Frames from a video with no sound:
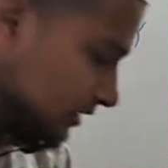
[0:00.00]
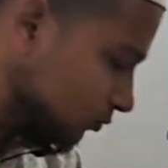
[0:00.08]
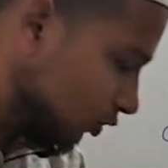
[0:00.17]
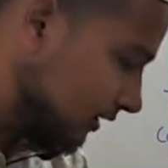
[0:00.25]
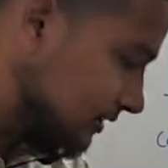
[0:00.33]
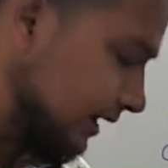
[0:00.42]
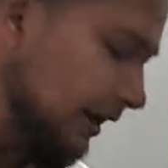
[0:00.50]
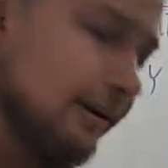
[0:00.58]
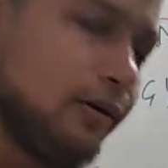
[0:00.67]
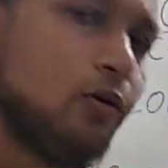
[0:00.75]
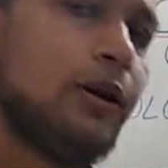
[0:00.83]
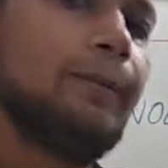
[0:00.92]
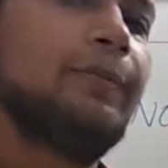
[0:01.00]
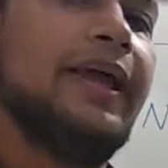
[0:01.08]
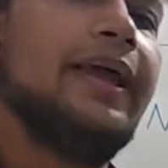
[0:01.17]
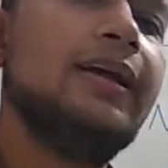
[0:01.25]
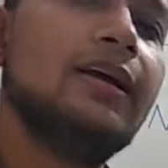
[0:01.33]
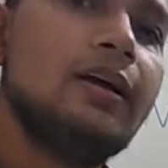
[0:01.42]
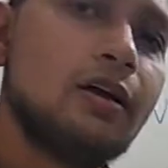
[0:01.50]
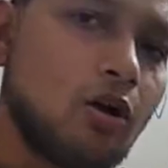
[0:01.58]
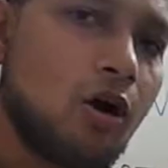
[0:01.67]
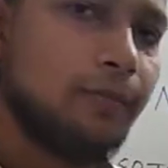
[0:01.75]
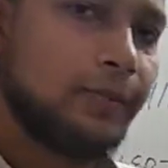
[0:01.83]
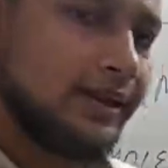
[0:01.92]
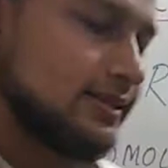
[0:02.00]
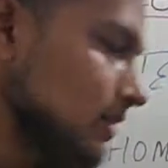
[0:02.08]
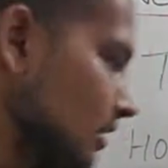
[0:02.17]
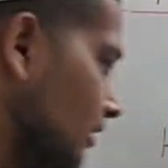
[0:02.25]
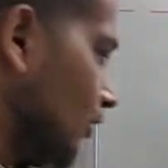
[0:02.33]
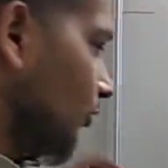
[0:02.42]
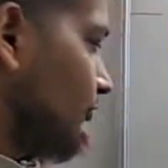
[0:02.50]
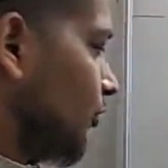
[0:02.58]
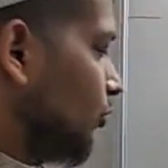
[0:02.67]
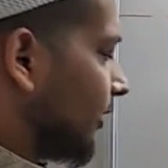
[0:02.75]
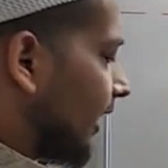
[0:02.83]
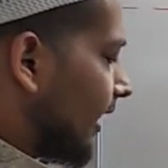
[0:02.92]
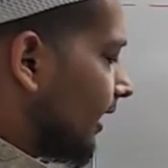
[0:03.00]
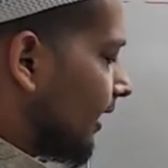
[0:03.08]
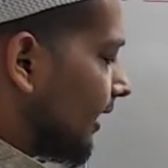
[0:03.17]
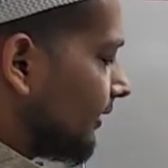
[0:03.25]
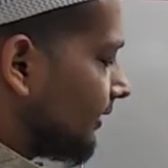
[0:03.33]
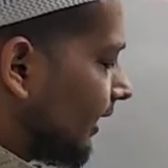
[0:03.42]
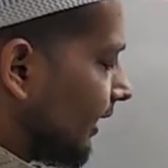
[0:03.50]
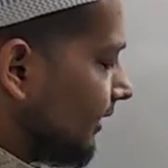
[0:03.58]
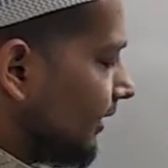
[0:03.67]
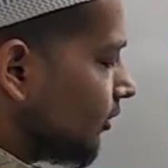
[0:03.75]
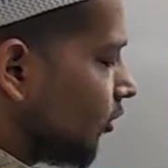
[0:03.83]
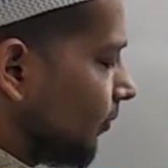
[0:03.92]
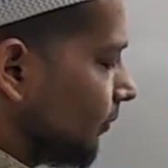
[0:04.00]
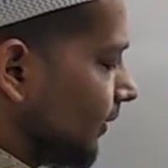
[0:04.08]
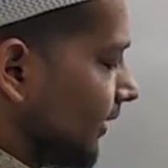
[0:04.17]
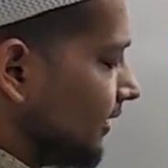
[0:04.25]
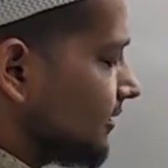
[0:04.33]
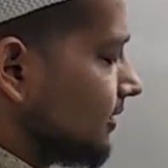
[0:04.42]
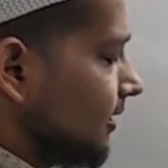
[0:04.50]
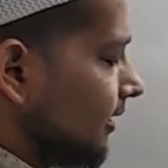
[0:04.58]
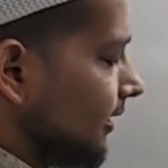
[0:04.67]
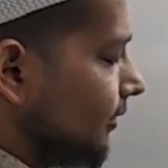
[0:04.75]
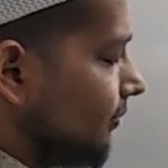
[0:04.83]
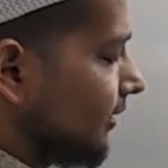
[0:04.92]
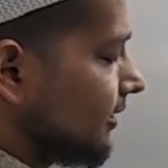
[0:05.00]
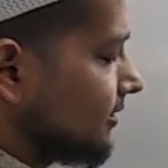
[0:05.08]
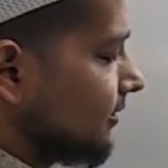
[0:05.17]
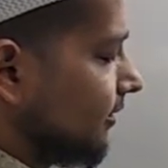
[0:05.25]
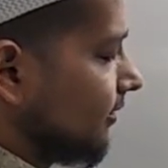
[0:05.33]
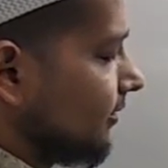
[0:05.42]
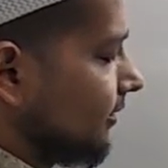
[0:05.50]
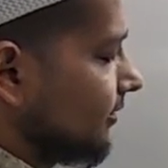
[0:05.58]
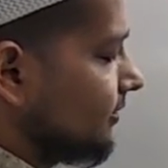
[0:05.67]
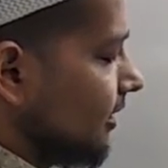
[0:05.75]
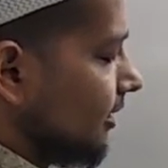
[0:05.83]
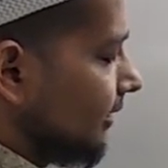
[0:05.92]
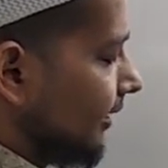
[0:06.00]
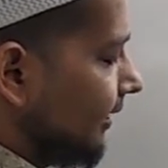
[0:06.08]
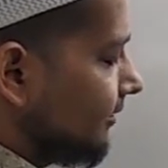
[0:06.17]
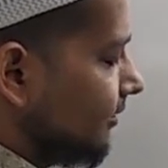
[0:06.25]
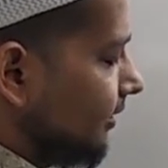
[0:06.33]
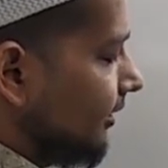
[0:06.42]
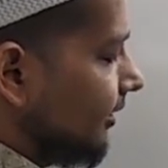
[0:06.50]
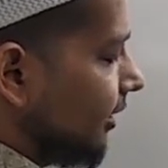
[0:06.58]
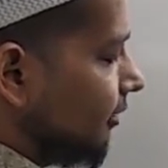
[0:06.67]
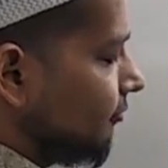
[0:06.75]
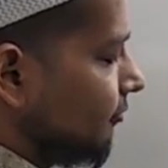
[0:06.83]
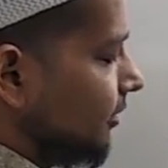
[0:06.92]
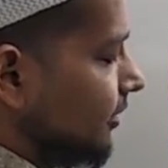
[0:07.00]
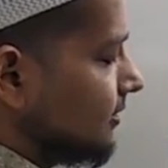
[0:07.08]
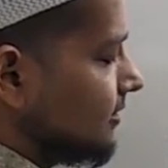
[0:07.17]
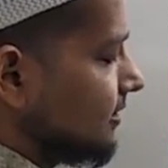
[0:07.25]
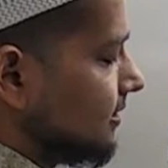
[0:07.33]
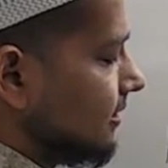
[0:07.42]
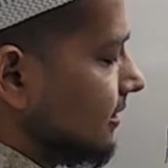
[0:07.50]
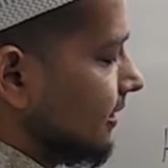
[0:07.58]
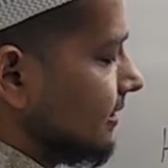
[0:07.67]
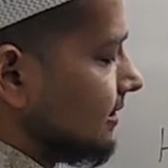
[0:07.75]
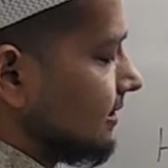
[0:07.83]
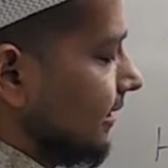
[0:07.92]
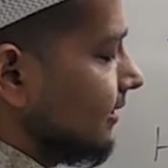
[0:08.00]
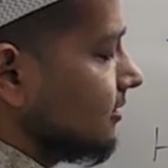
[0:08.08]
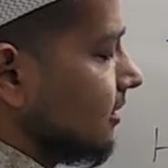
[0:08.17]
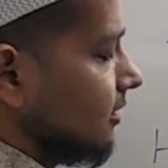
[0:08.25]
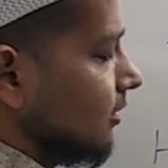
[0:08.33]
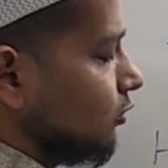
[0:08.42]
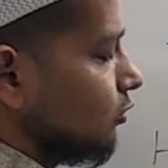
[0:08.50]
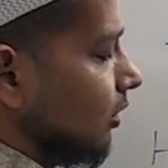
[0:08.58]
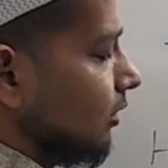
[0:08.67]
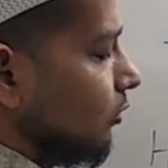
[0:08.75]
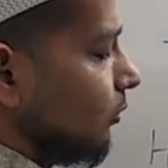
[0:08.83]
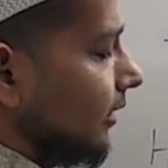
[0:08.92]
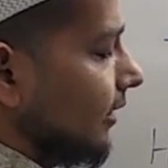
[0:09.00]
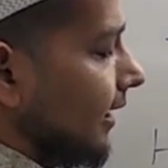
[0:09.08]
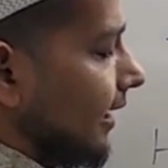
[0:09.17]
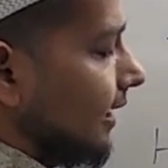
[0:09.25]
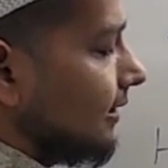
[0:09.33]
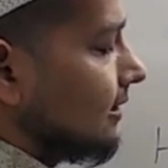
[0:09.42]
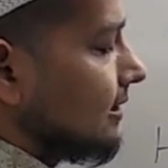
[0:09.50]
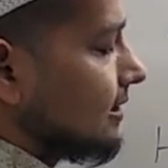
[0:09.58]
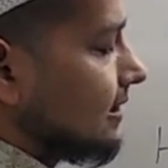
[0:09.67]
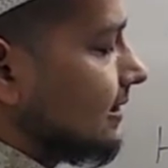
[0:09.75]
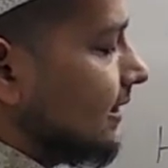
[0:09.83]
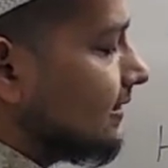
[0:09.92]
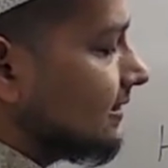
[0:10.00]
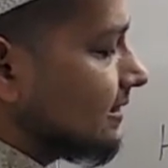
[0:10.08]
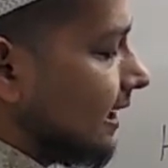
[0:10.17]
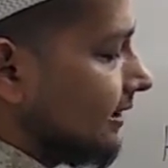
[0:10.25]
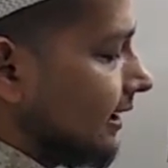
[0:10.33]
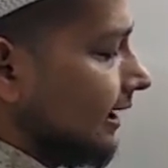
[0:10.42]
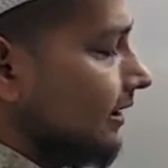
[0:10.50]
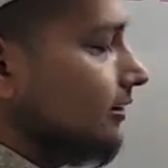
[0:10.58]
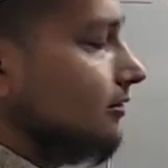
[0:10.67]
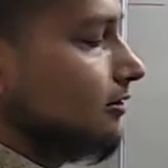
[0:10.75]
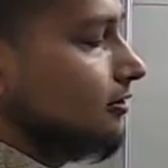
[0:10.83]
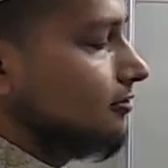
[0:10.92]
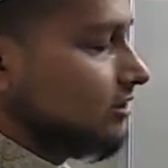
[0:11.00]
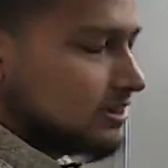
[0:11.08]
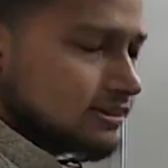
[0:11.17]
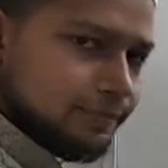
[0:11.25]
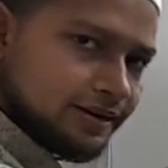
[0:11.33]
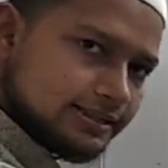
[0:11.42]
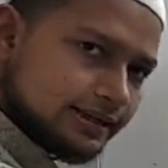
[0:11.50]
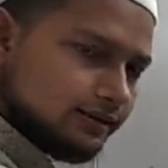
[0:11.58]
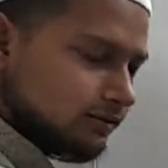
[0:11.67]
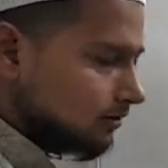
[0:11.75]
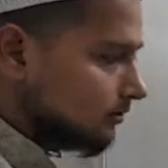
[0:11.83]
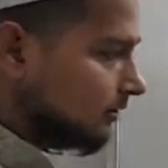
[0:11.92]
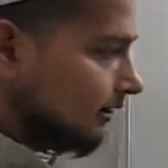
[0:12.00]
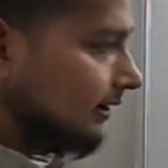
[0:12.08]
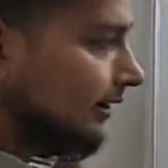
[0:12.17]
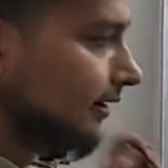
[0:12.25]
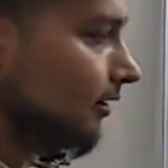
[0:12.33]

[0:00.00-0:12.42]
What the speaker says: What is heteroleptic complex? Now, if you look at any complex, let me consider this K3FeCN6. You are looking at 6 cyanide, which is the basic ligand